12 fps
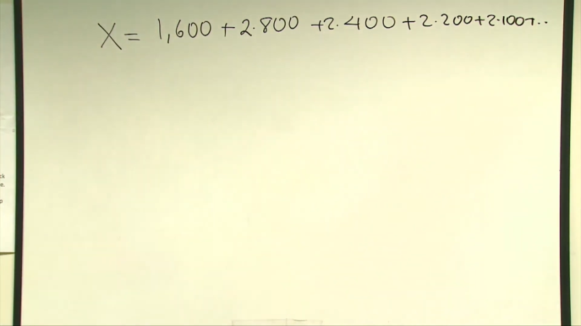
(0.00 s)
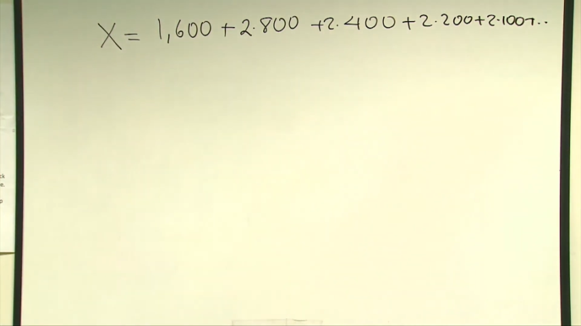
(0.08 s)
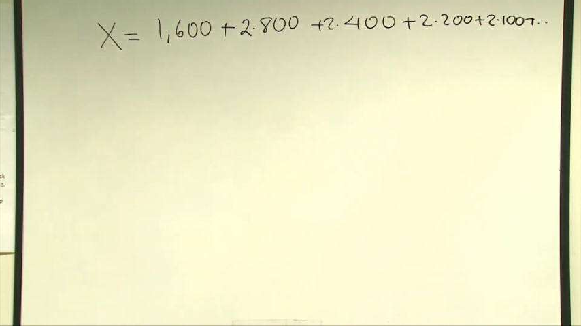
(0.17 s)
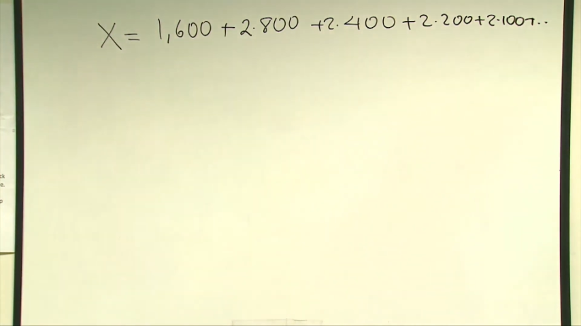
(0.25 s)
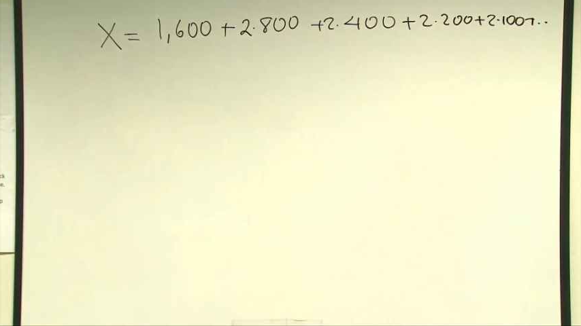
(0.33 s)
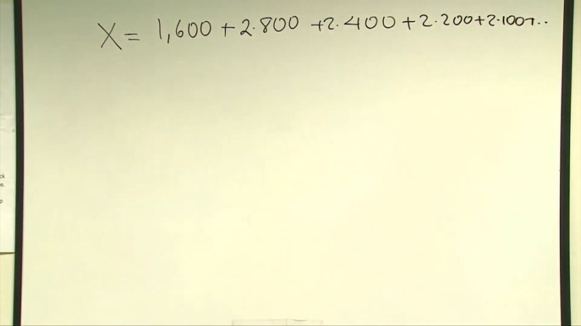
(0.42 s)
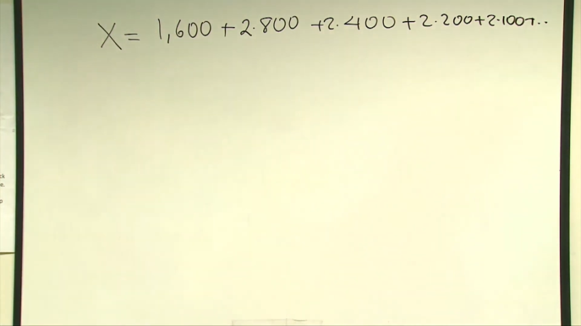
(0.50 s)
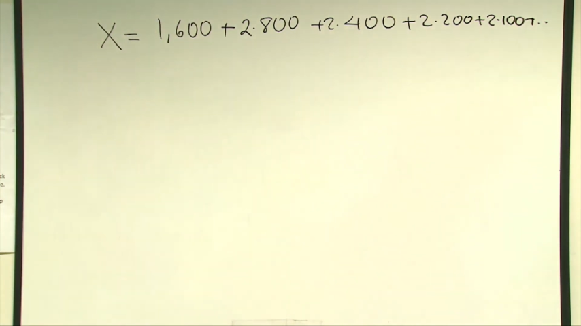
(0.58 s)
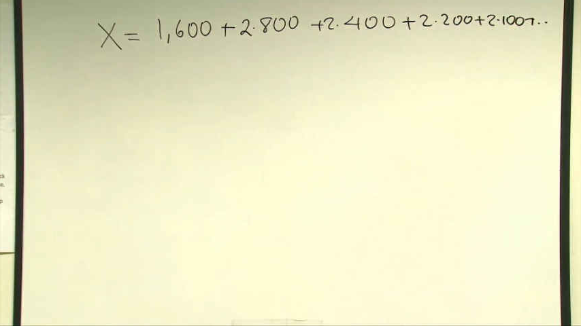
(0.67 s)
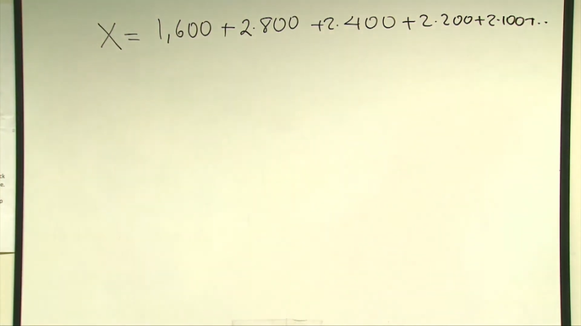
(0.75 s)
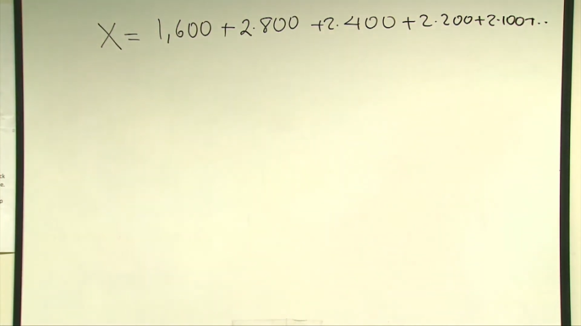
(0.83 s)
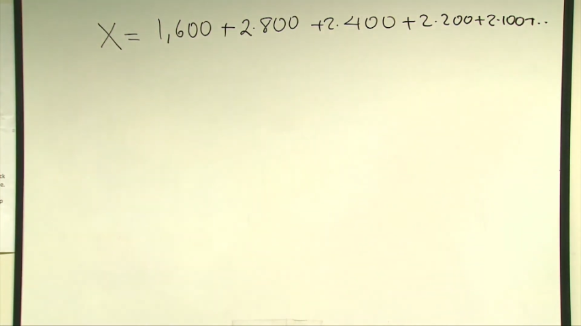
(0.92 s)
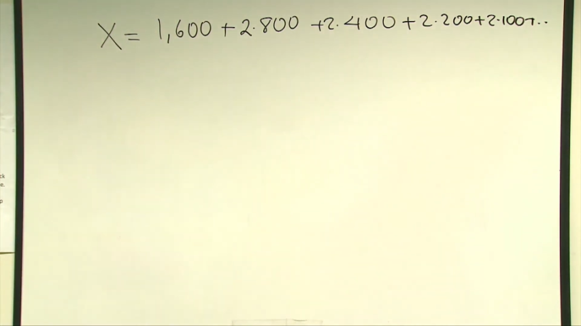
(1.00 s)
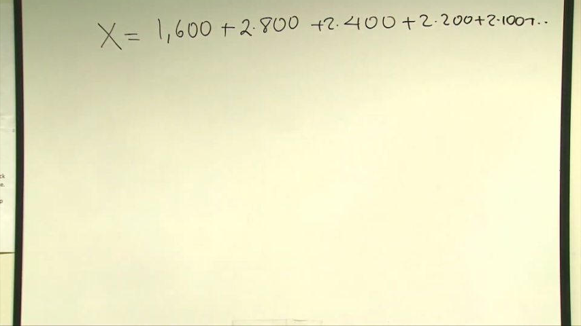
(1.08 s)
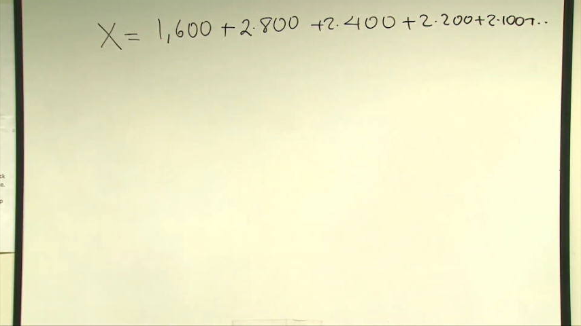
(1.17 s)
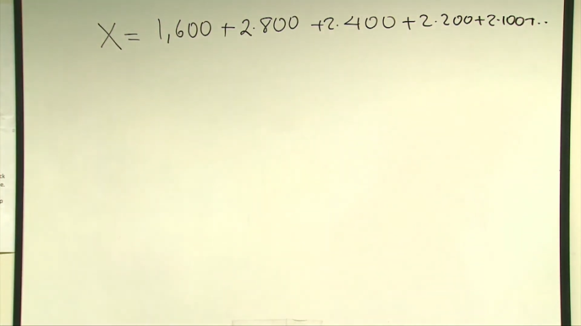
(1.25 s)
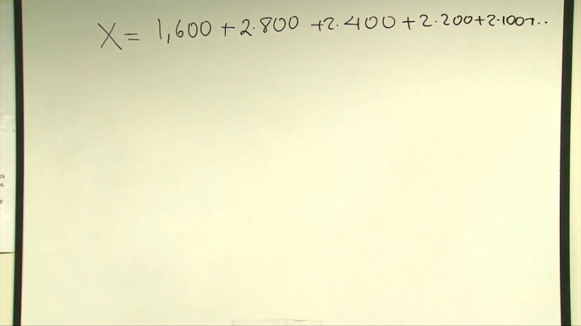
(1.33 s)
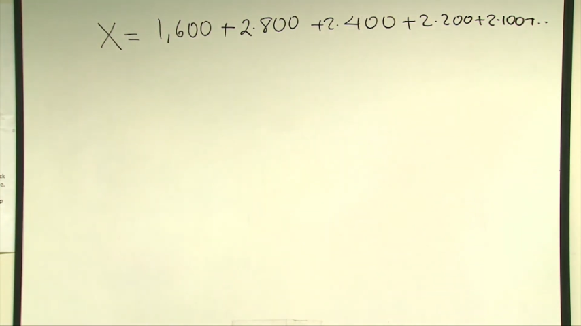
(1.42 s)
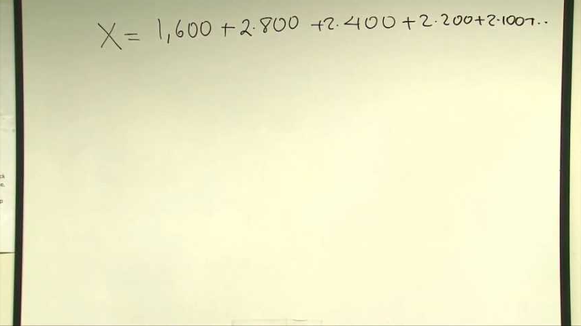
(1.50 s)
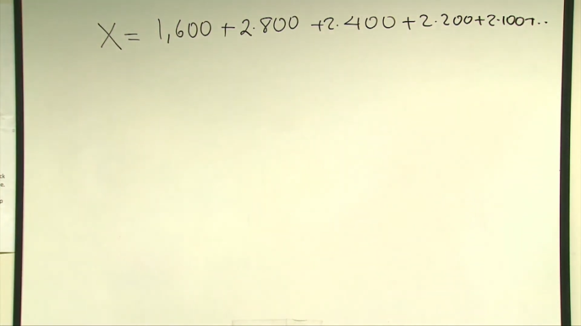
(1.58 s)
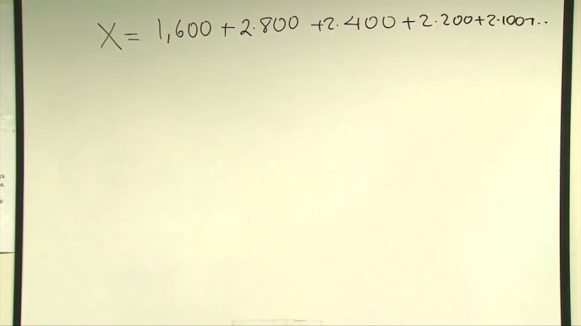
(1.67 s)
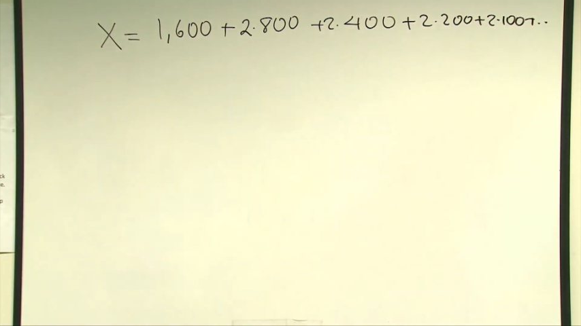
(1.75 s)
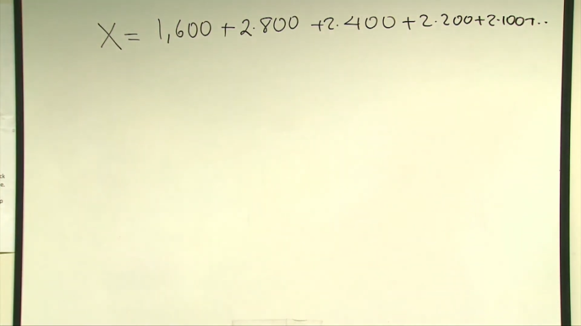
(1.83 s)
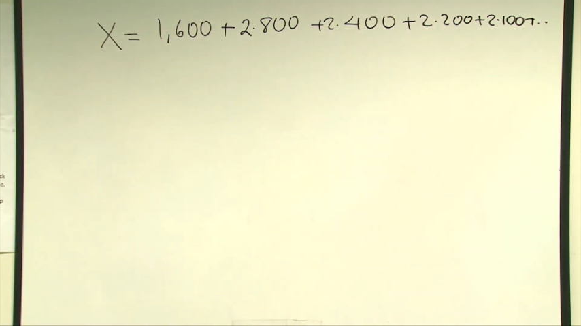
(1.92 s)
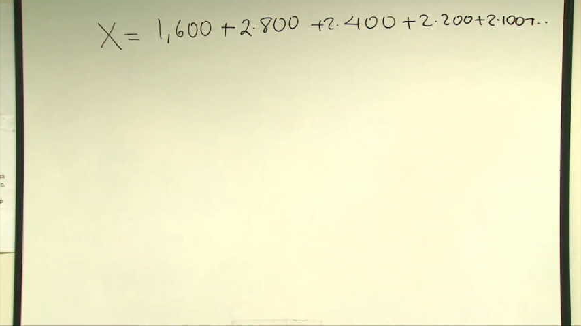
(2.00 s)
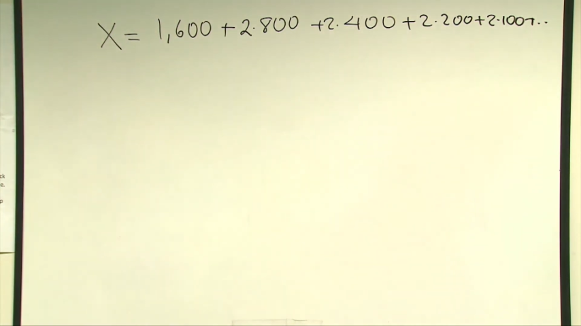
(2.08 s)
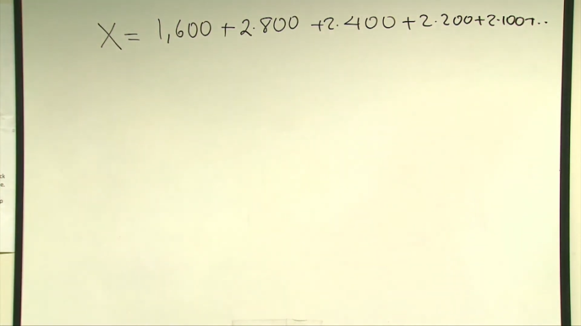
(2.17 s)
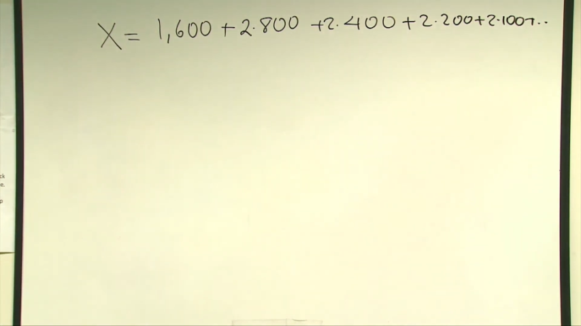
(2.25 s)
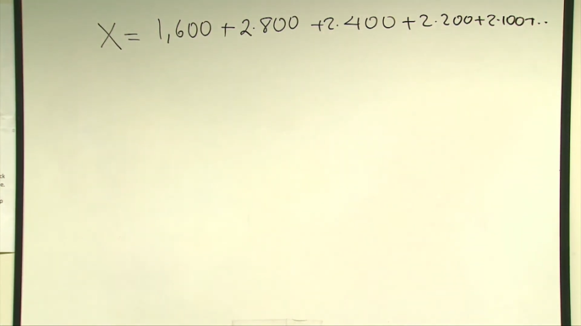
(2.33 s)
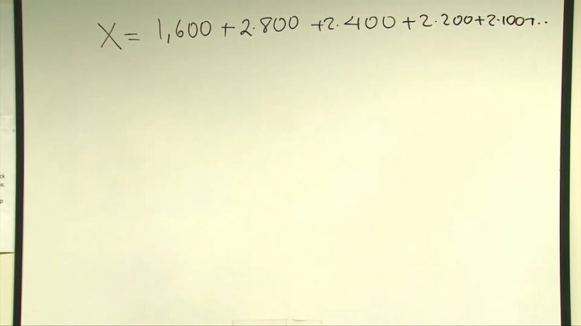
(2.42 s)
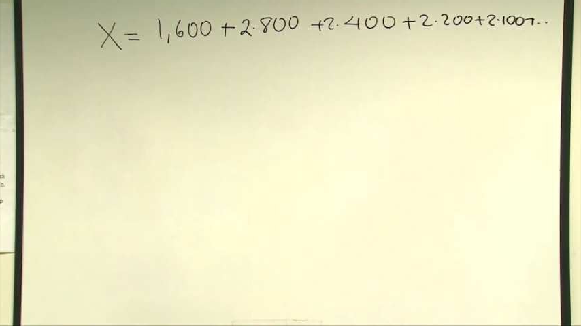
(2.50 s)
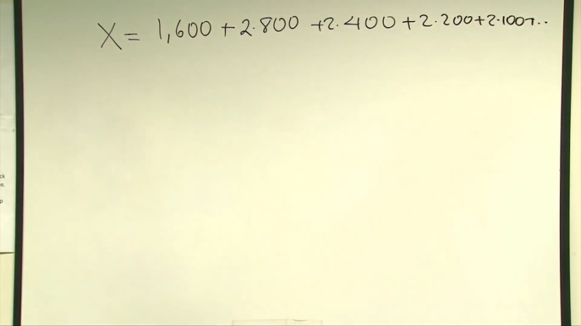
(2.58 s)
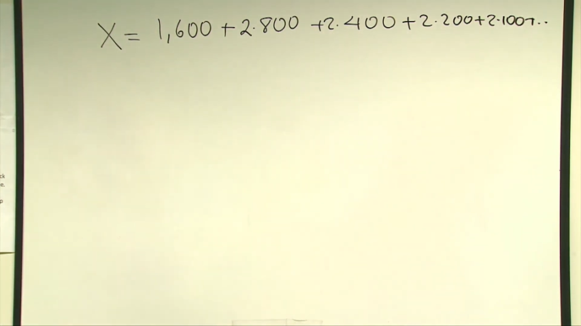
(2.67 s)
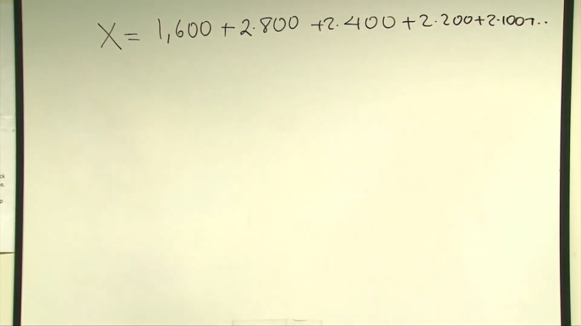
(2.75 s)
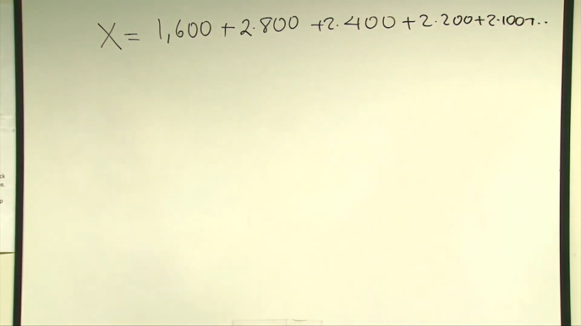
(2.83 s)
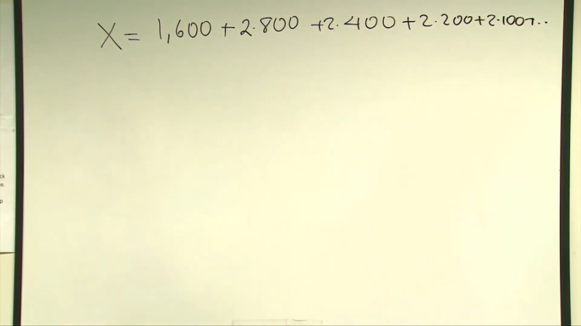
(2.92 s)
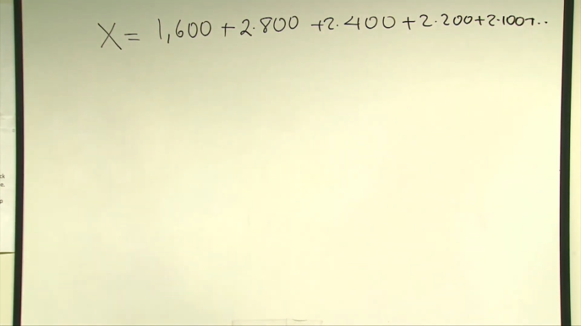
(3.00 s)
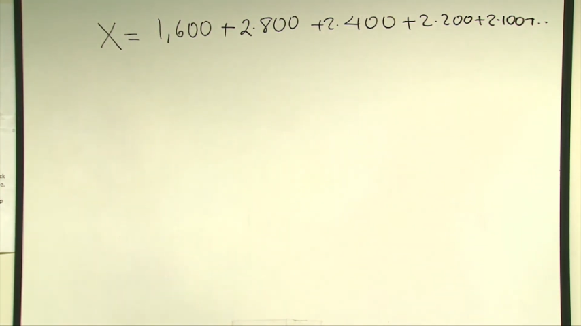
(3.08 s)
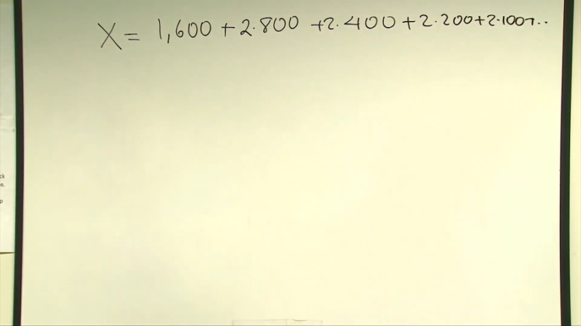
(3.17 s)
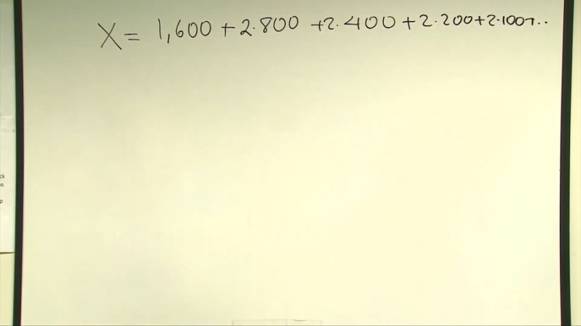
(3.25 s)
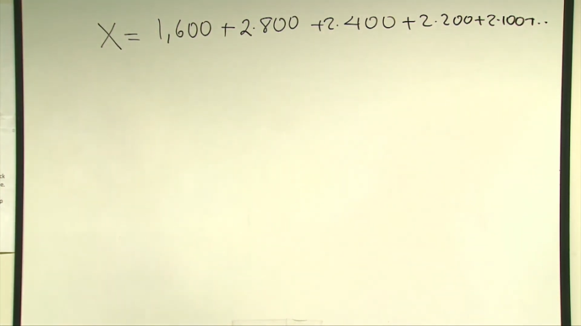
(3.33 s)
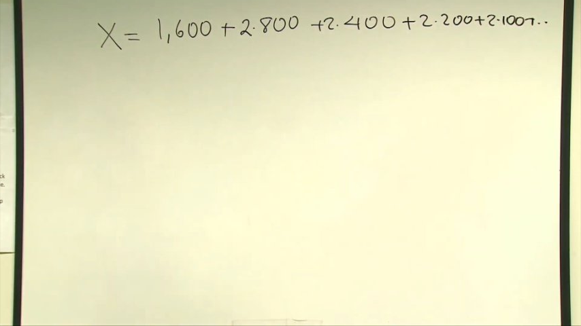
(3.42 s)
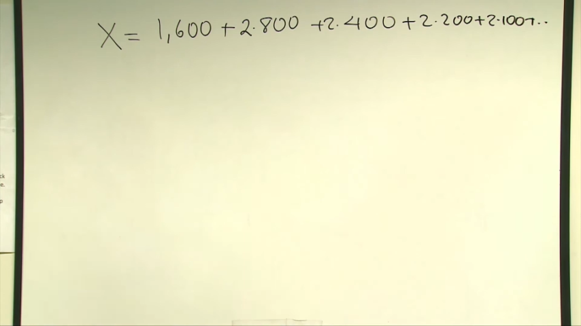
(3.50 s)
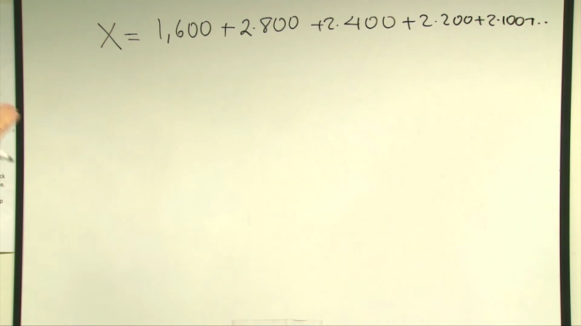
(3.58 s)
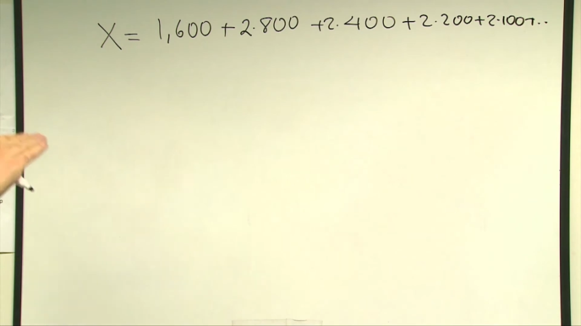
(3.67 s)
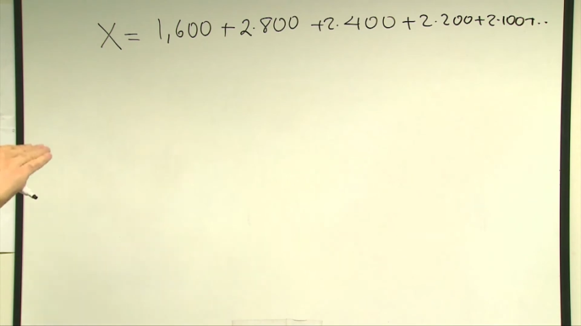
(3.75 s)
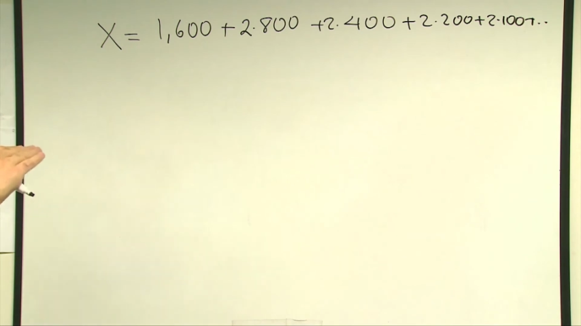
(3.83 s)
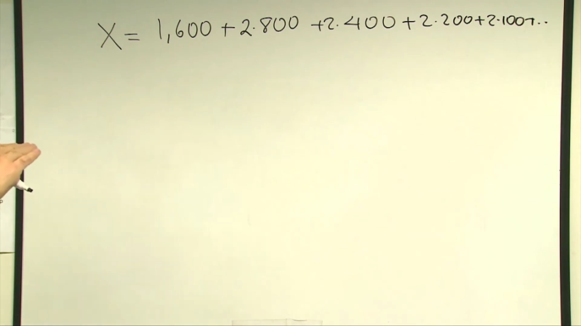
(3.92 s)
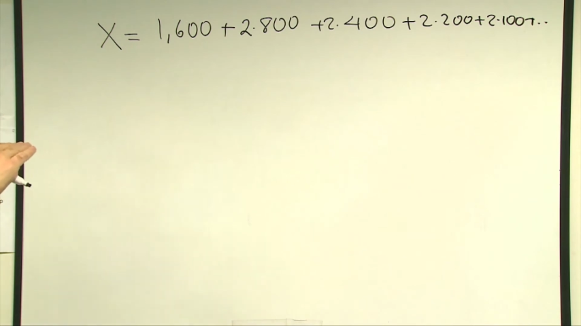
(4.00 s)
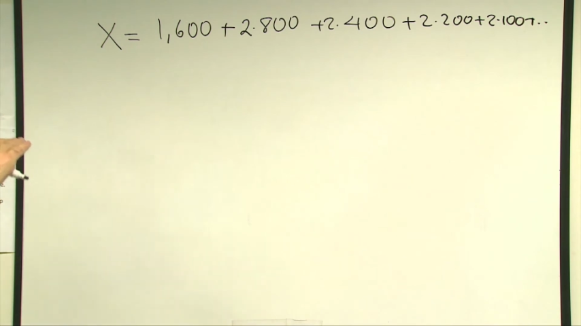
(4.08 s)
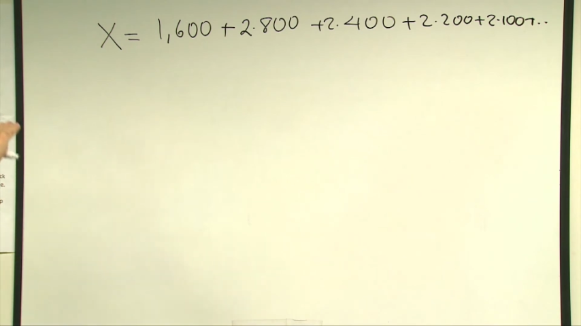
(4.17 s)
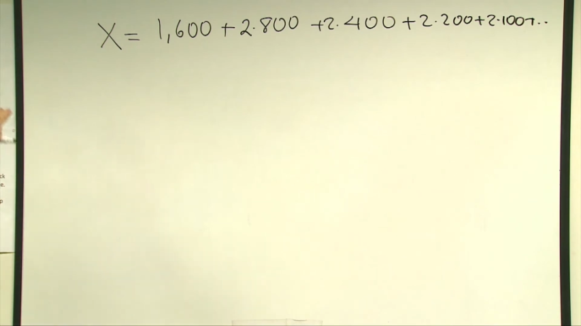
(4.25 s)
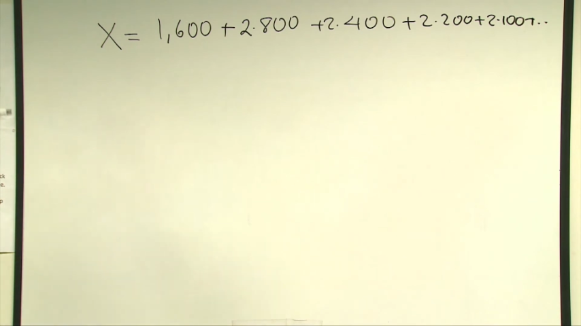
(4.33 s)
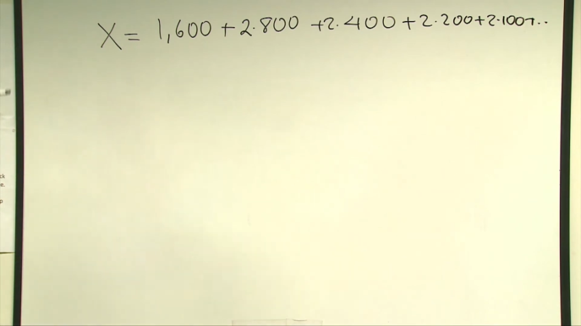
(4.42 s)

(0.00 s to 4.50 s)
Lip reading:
(no speaker visible)